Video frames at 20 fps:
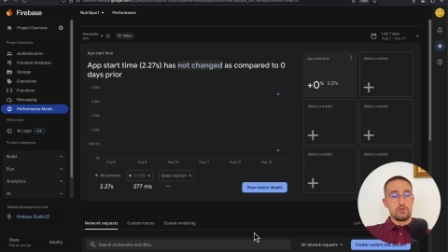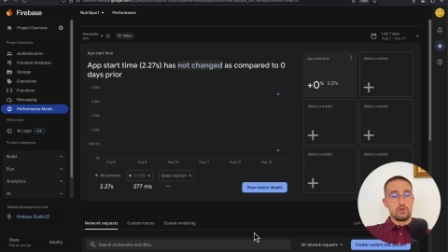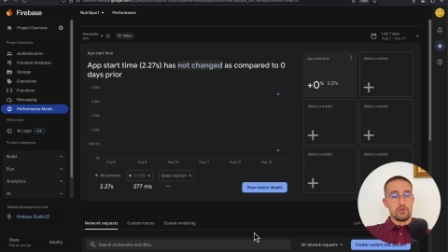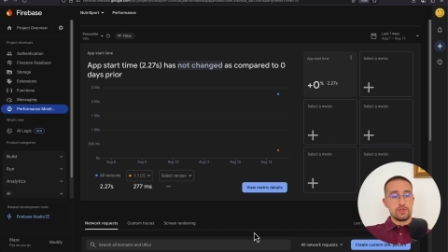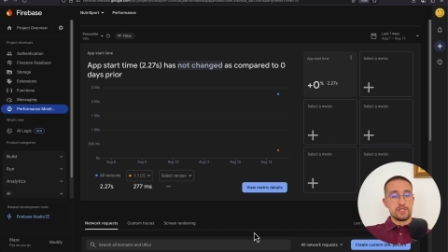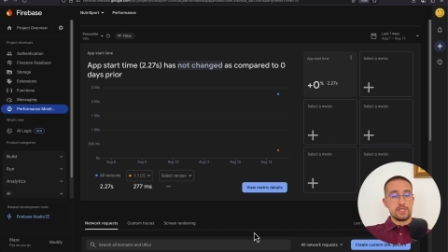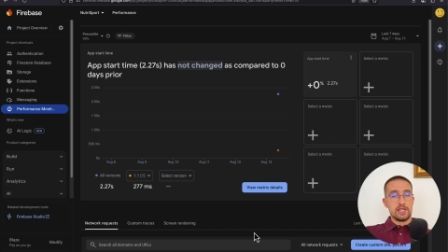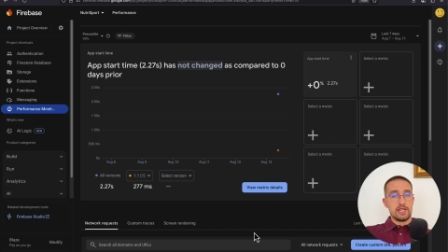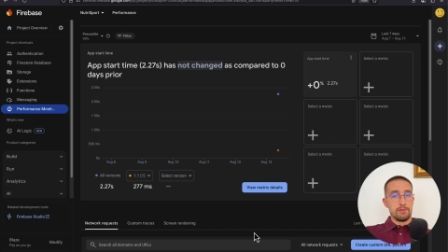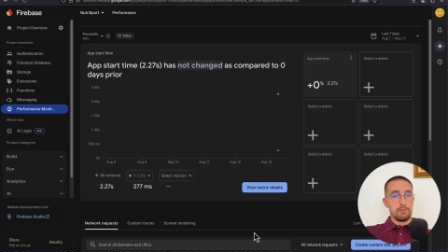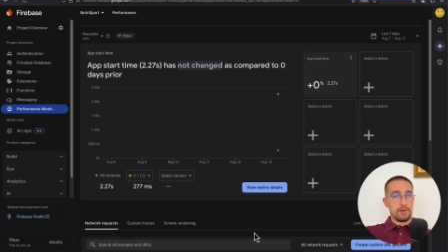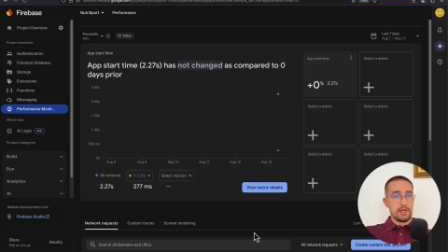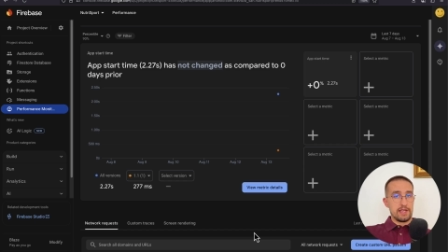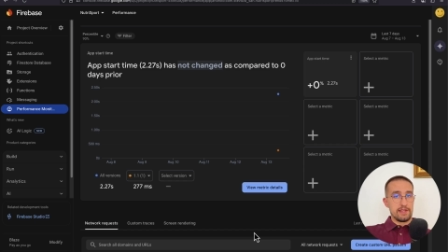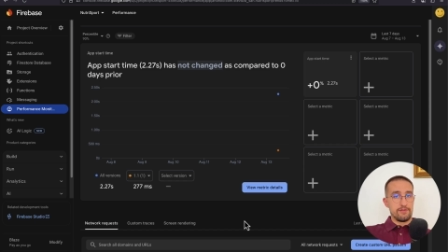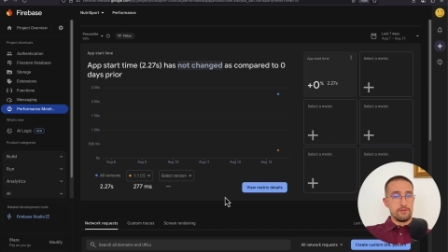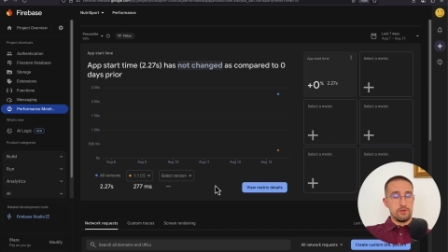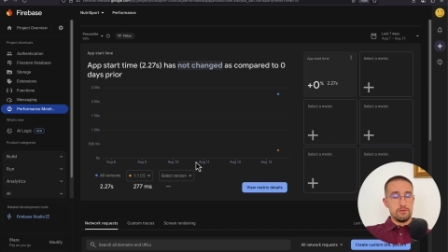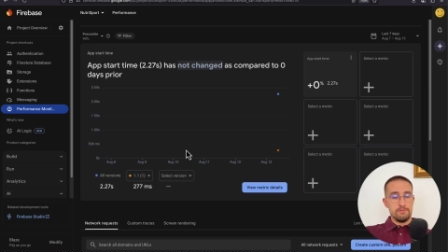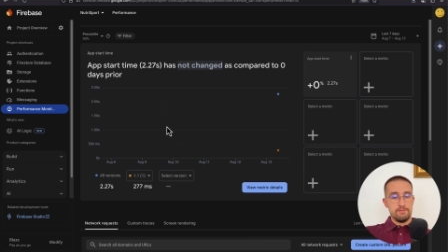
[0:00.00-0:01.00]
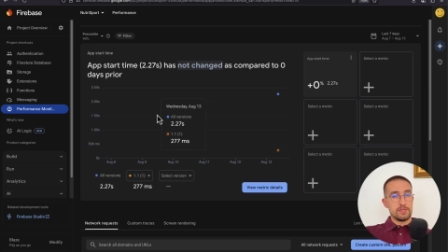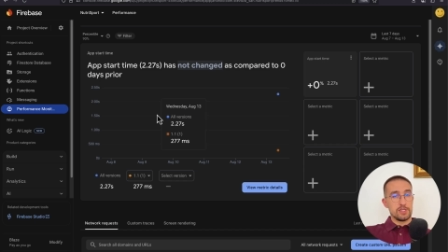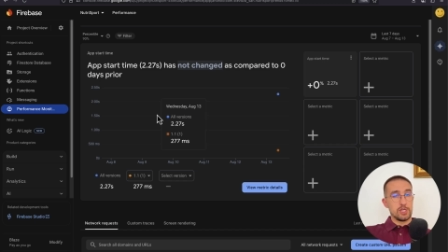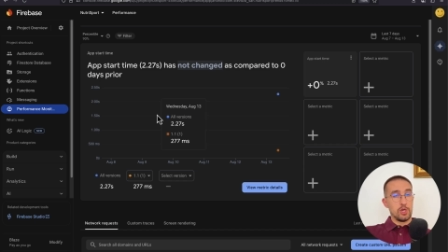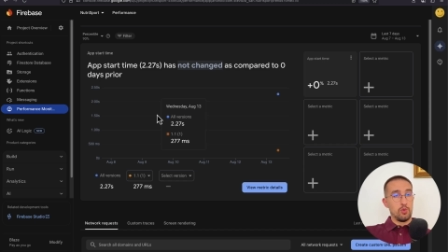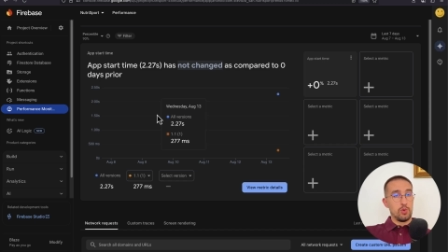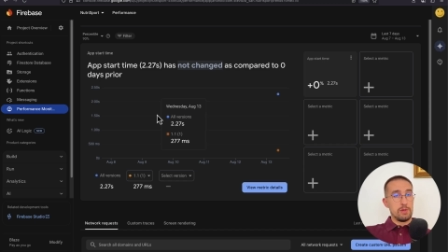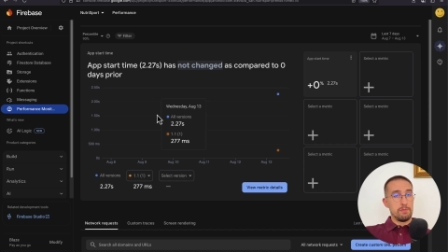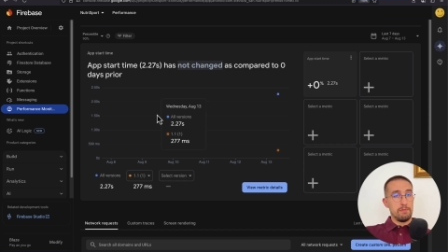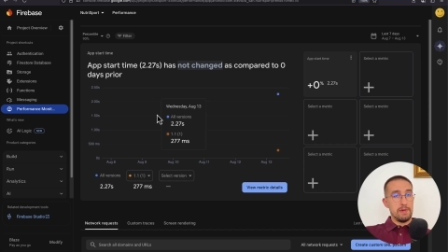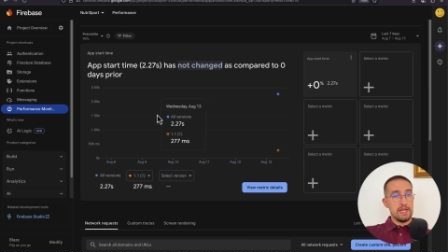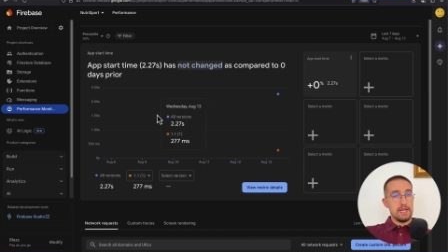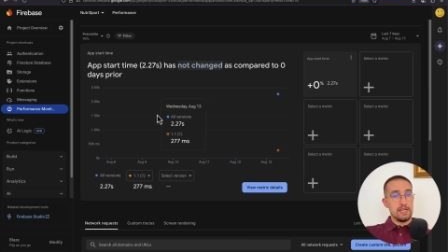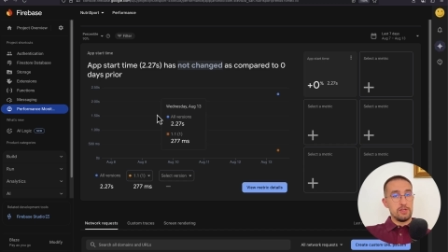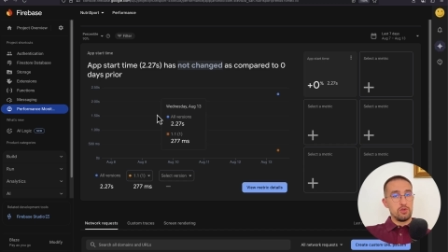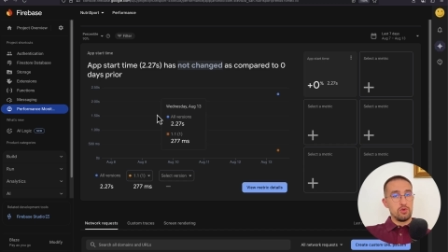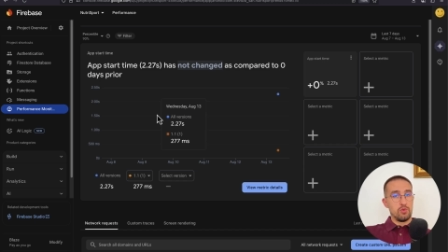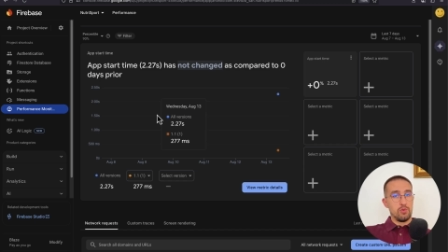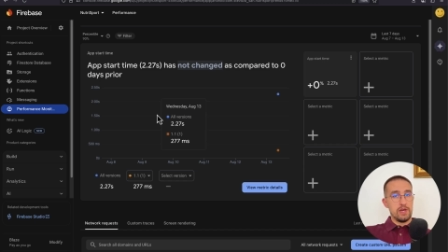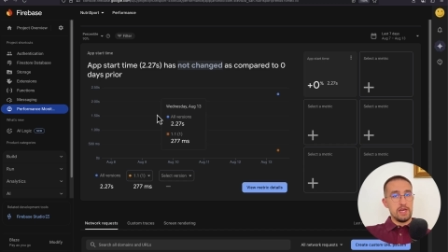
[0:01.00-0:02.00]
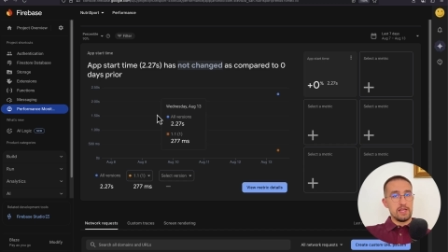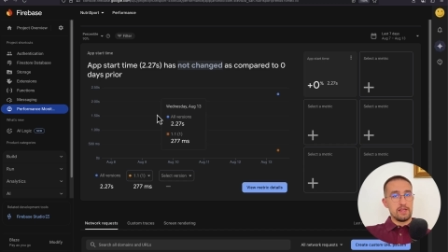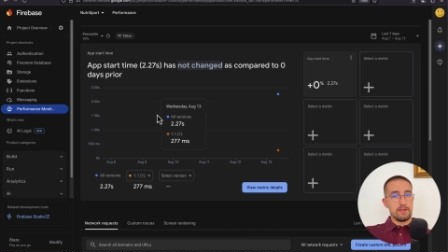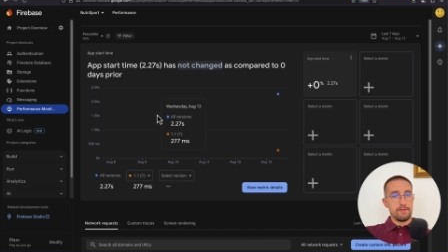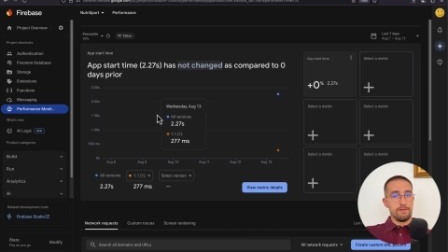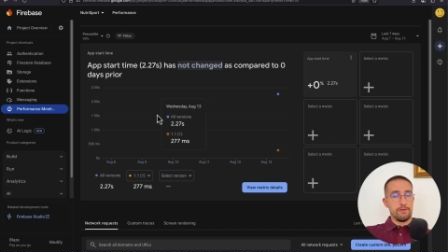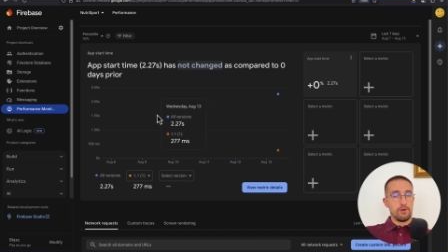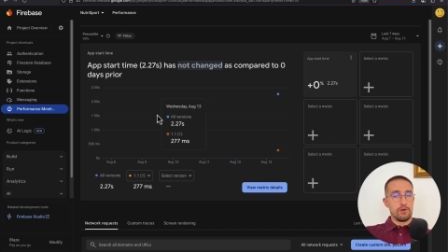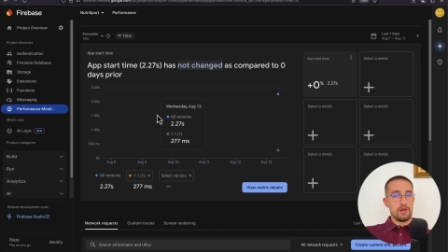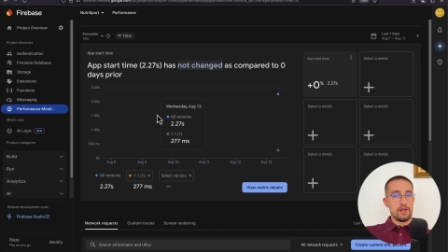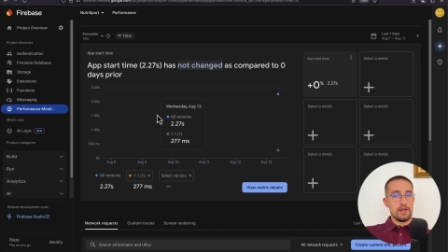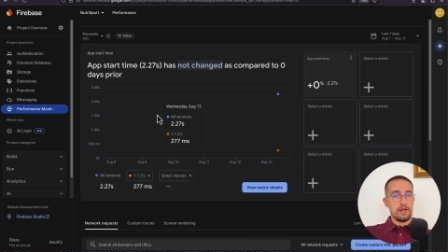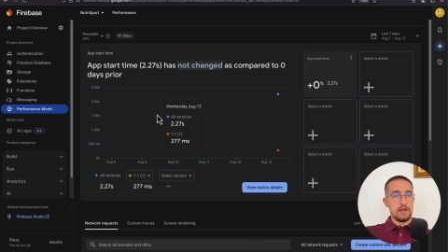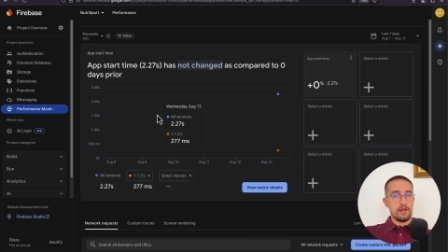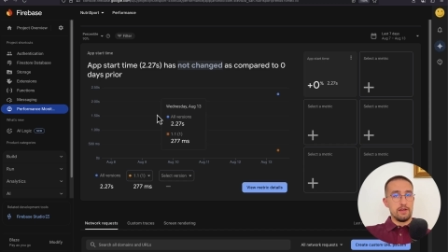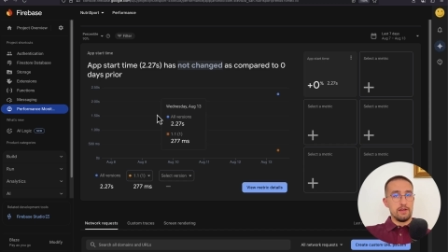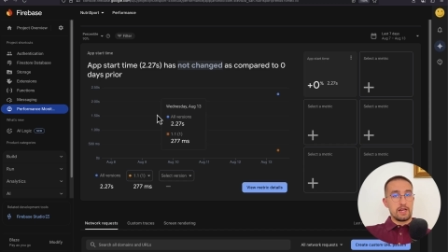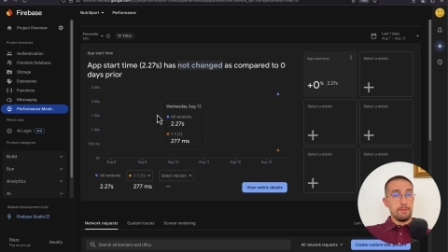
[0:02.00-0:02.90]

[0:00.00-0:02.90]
Kotzilla platform. So we may need to wait for a